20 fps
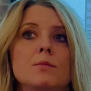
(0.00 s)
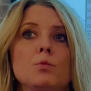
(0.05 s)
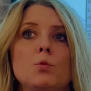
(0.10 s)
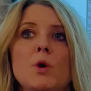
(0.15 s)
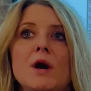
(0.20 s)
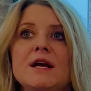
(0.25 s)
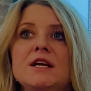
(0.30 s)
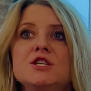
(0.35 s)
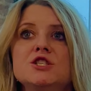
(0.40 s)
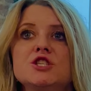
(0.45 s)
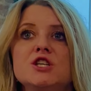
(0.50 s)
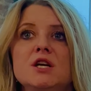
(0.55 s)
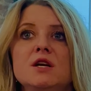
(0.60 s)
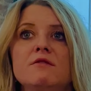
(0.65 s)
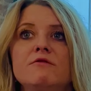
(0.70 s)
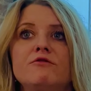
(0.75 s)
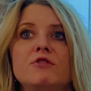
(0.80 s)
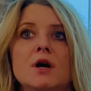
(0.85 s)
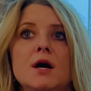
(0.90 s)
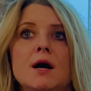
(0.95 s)

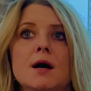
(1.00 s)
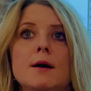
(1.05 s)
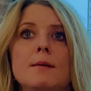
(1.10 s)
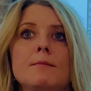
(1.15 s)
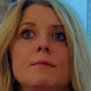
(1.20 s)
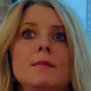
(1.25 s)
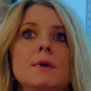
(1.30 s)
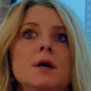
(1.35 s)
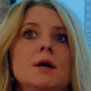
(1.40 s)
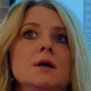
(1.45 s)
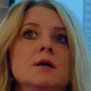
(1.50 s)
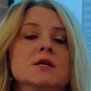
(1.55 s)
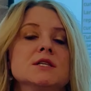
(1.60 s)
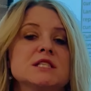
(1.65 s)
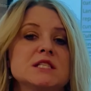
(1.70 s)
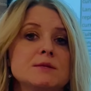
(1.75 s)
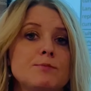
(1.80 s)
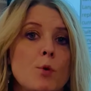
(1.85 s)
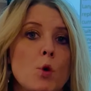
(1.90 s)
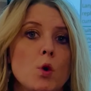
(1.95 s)
ranging from
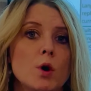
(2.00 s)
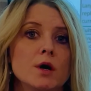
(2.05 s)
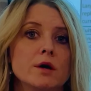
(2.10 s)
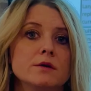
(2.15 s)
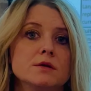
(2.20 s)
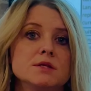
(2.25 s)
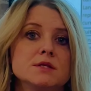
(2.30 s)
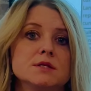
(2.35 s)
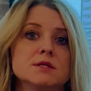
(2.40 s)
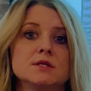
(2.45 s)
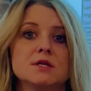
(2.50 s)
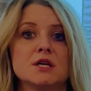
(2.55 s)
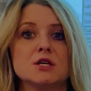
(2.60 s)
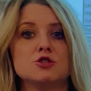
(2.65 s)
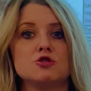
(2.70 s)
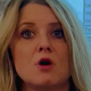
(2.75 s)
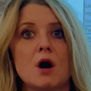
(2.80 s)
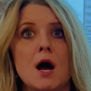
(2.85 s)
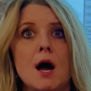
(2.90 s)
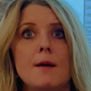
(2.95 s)
sports to
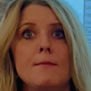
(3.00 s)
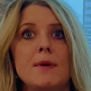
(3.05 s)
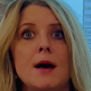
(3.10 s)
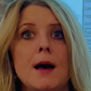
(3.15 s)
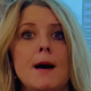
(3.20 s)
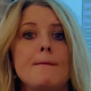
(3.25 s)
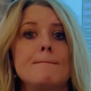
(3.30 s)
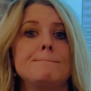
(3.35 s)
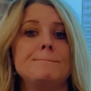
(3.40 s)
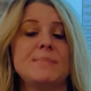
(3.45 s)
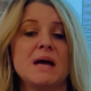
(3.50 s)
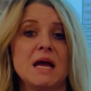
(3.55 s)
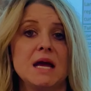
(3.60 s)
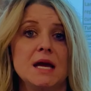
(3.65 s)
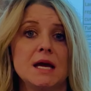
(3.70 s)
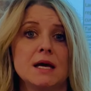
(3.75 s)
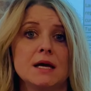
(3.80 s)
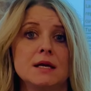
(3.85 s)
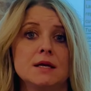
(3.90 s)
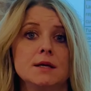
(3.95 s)
drama,
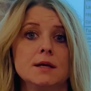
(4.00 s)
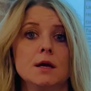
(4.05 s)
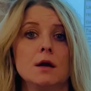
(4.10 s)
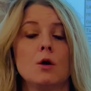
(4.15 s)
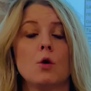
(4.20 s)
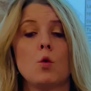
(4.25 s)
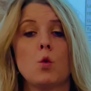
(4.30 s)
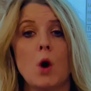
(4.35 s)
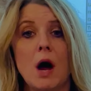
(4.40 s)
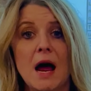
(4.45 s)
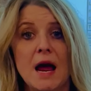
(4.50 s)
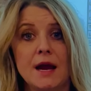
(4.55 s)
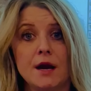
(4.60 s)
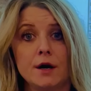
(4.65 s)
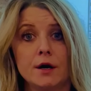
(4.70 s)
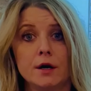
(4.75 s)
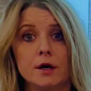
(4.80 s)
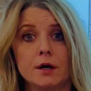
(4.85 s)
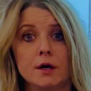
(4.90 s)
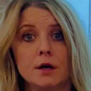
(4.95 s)
band,
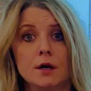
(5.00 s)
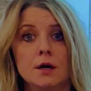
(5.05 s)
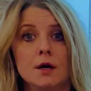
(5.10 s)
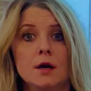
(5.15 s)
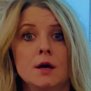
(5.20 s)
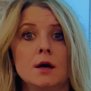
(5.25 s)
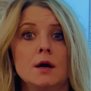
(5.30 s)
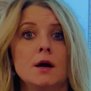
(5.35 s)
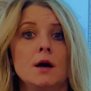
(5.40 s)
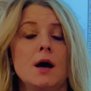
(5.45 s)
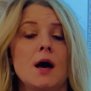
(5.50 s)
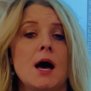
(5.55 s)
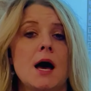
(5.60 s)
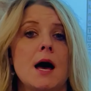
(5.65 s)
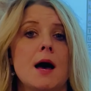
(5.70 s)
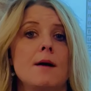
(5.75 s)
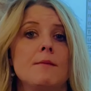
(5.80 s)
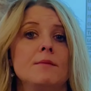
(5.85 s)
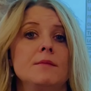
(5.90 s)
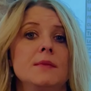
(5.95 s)
choir.
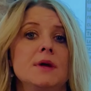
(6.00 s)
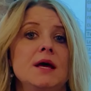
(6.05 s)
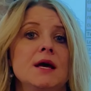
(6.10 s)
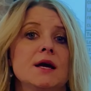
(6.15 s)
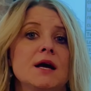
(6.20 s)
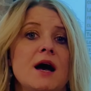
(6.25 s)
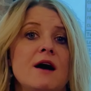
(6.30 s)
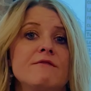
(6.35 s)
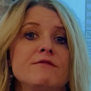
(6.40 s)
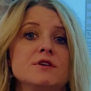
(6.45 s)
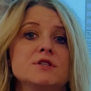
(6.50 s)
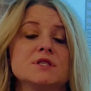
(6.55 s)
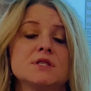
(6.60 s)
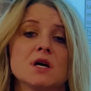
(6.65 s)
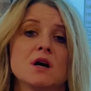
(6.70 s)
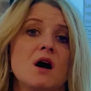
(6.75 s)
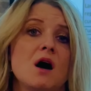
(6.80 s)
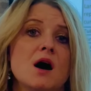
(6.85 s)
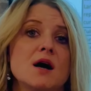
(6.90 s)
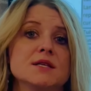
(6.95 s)
It covers
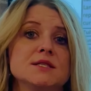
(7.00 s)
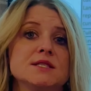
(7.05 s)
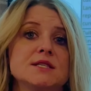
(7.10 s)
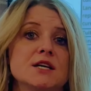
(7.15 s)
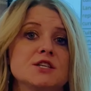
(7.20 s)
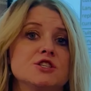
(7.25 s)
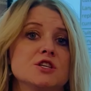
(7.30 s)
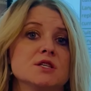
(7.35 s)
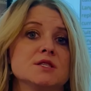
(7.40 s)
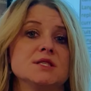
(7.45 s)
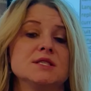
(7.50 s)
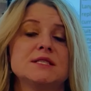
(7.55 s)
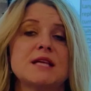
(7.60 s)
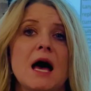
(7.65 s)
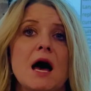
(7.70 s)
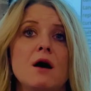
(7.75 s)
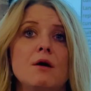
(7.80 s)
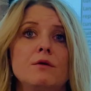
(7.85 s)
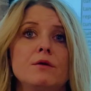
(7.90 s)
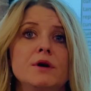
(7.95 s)
the costs such as
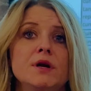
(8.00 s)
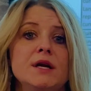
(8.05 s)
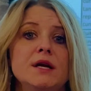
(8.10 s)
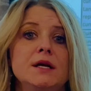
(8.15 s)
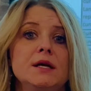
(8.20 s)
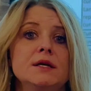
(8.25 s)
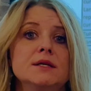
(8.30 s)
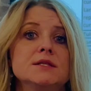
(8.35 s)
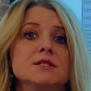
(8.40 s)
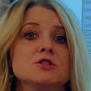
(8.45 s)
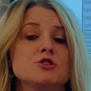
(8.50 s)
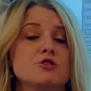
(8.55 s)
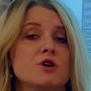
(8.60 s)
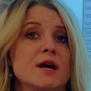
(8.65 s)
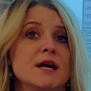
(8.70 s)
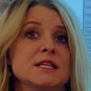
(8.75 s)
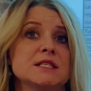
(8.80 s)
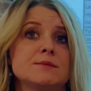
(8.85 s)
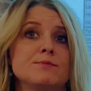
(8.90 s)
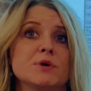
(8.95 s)
salaries,
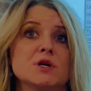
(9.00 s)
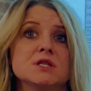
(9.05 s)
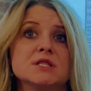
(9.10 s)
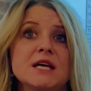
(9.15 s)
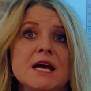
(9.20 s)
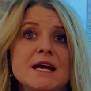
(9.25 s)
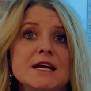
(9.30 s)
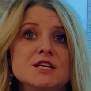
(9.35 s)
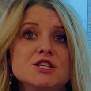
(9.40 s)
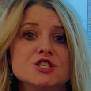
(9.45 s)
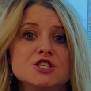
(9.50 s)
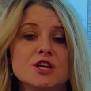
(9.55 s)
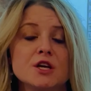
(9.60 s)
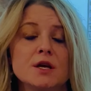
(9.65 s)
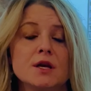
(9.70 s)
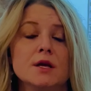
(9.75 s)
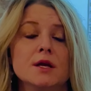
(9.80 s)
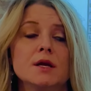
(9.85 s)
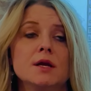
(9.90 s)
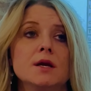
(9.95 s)

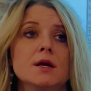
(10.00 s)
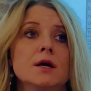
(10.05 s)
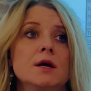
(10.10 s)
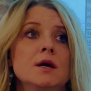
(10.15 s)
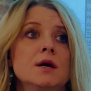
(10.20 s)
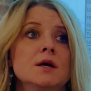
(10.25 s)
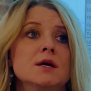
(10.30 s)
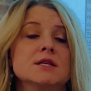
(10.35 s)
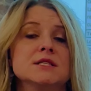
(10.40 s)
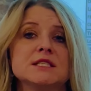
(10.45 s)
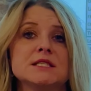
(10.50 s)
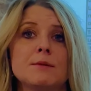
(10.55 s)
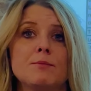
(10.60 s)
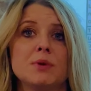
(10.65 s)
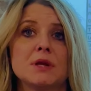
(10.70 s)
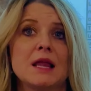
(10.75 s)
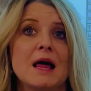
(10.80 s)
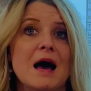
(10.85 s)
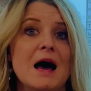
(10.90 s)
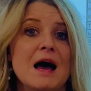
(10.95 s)
transportation,
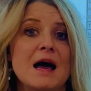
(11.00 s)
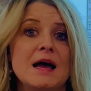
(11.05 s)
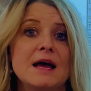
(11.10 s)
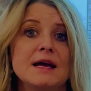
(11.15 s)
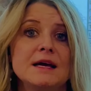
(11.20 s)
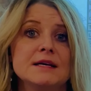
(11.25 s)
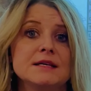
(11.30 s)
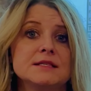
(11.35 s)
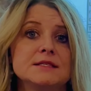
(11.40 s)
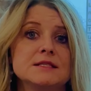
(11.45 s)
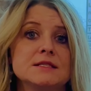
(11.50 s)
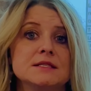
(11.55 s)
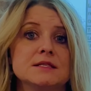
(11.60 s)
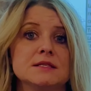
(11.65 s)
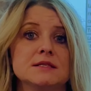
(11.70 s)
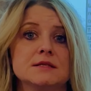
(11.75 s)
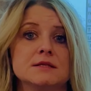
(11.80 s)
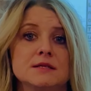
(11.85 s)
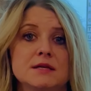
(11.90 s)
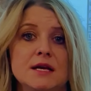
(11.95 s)
supplies,
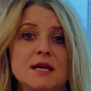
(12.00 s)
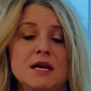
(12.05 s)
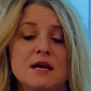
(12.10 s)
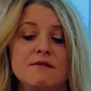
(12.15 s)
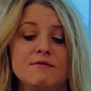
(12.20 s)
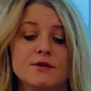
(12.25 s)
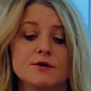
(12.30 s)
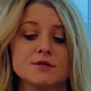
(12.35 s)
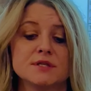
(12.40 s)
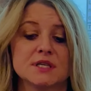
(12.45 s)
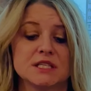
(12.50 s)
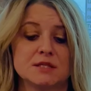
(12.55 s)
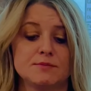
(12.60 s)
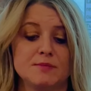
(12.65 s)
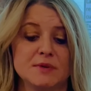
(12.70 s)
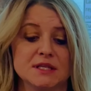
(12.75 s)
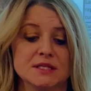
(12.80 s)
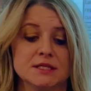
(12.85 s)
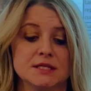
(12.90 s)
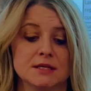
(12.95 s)
any of those
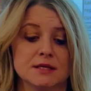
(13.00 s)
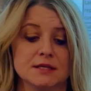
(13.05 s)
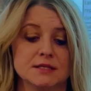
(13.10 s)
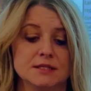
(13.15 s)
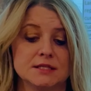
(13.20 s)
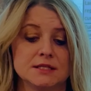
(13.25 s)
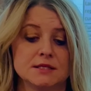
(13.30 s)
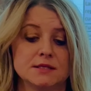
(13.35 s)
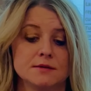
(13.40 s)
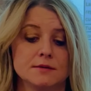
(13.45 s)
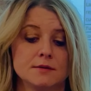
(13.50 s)
expenses.